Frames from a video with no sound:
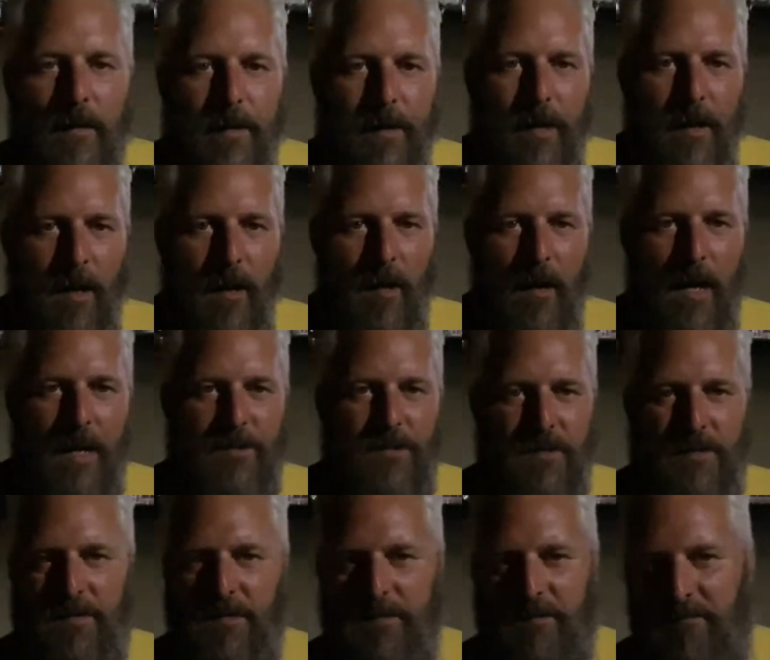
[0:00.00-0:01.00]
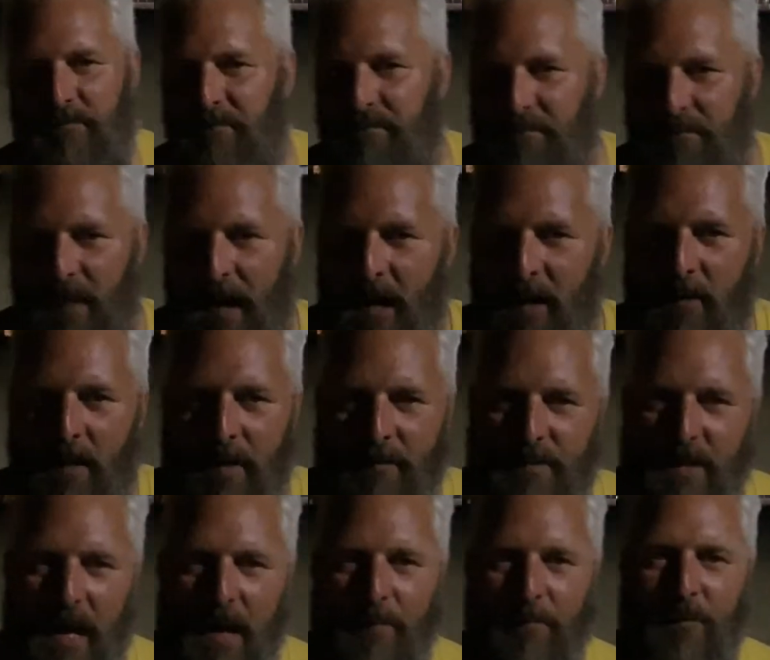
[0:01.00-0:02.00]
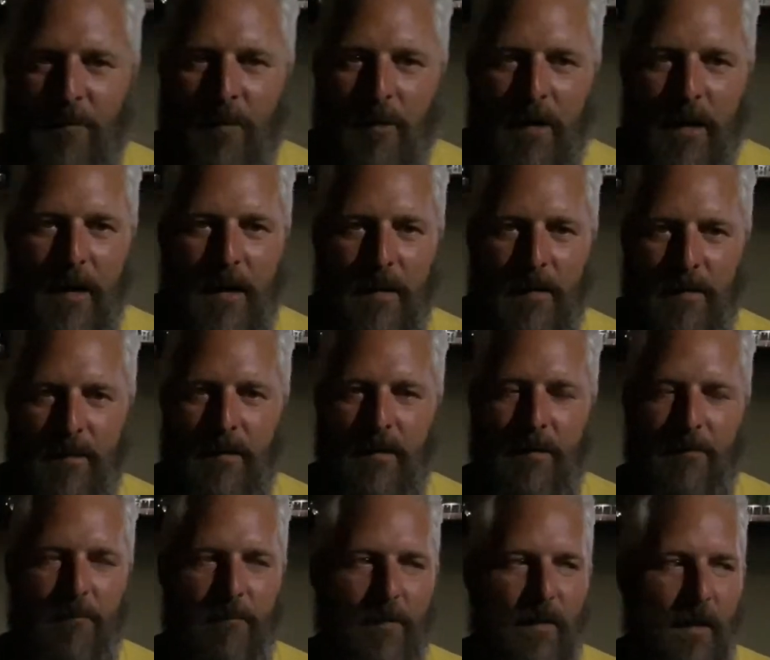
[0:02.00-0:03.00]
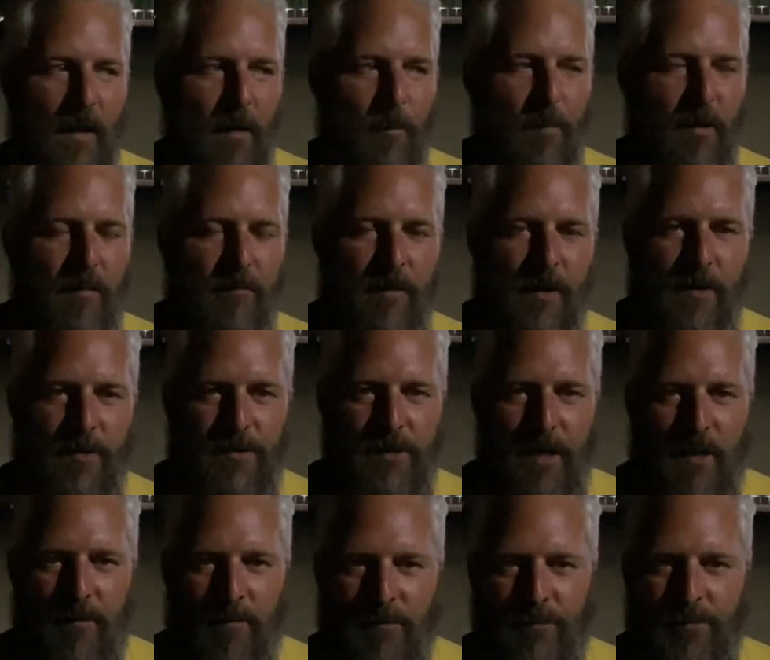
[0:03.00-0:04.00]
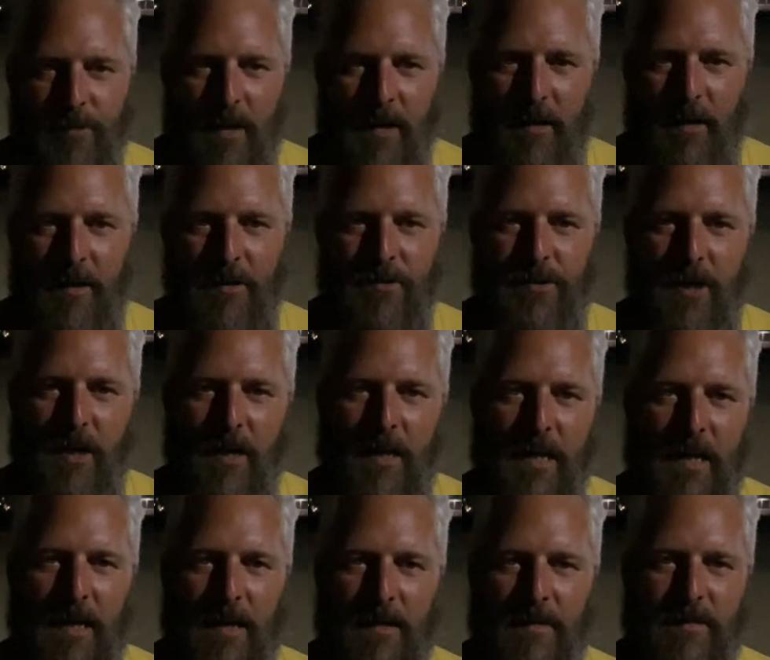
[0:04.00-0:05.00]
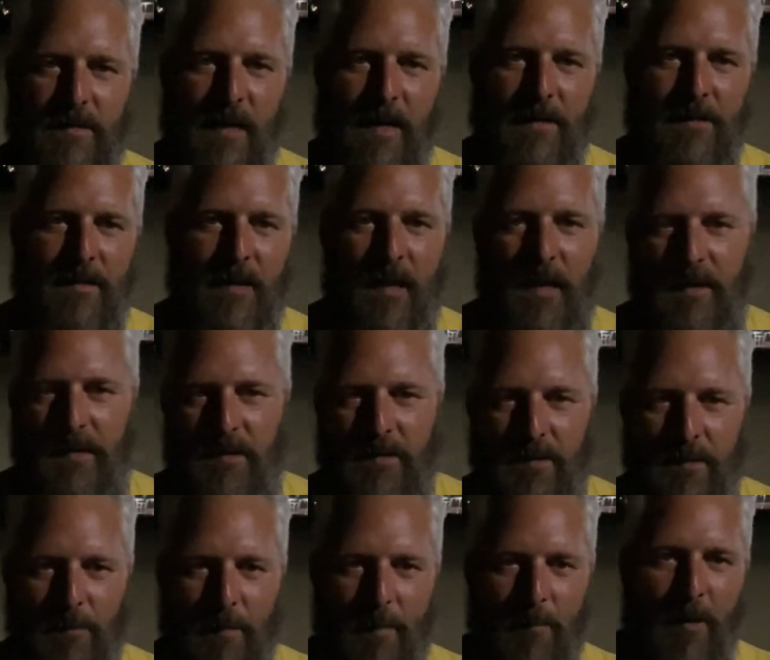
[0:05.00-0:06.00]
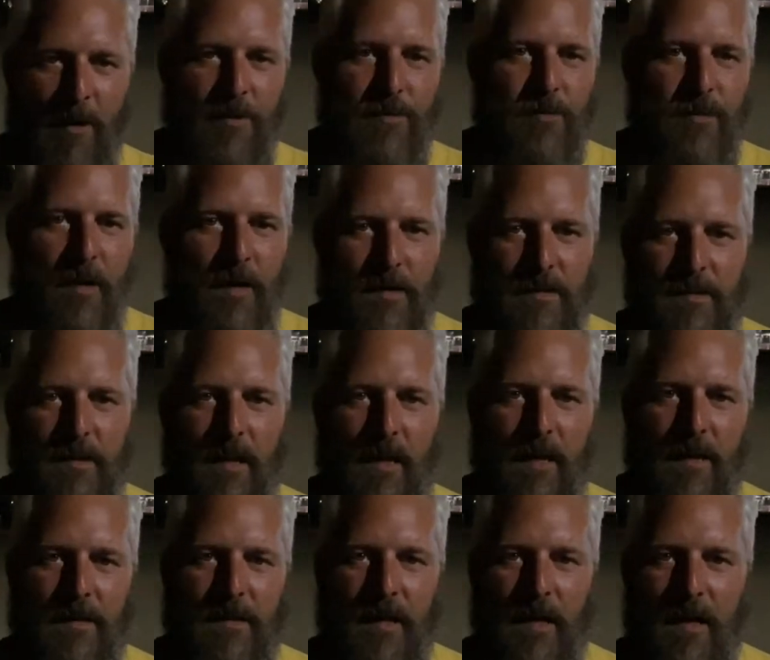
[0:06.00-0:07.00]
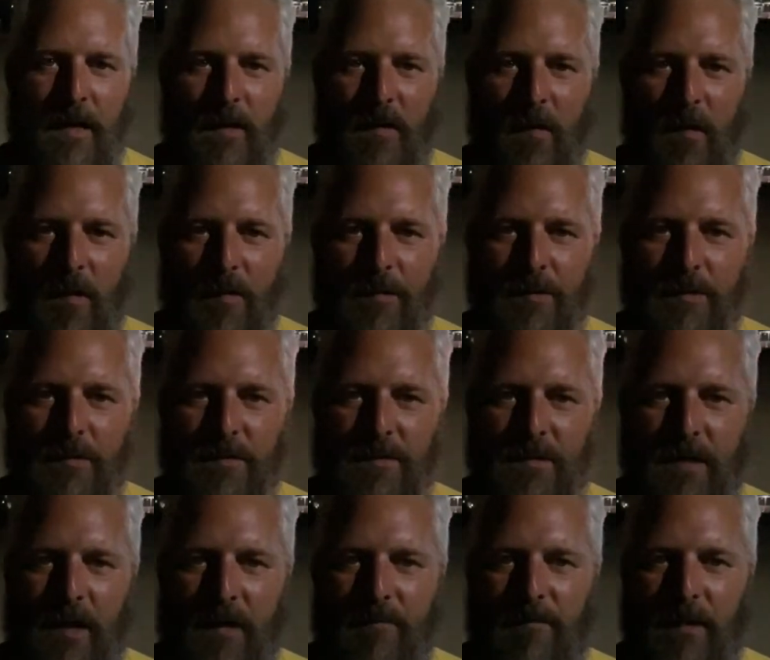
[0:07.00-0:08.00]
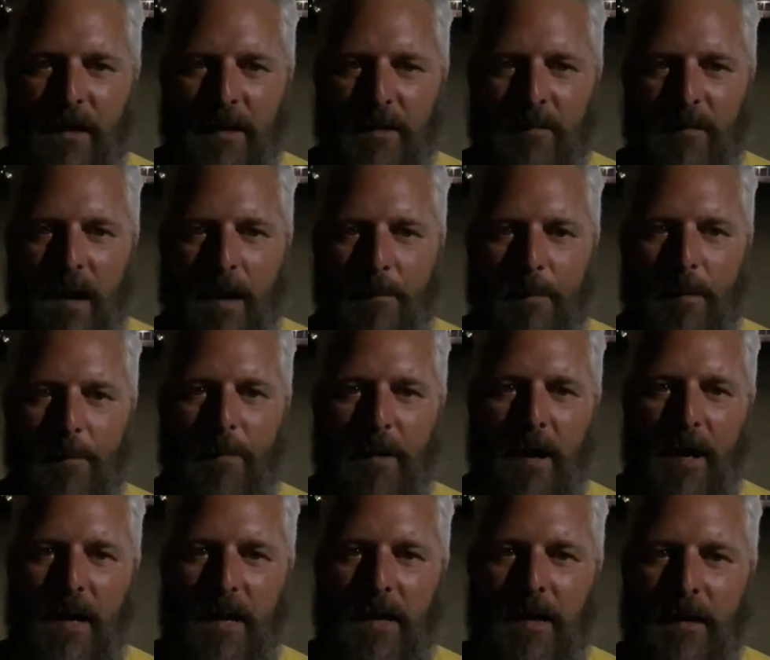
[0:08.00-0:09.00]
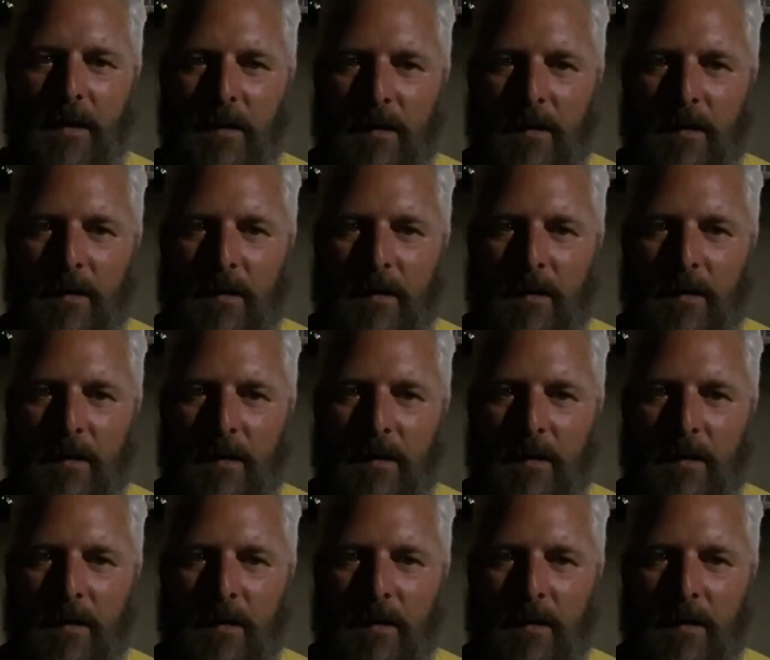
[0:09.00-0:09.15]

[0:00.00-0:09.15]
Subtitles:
You know, I don't have time for it. I am a little bit of an adrenaline junkie in a sense. I like to do my mud trucks. I like to go out and do stuff. I like to ride my bike.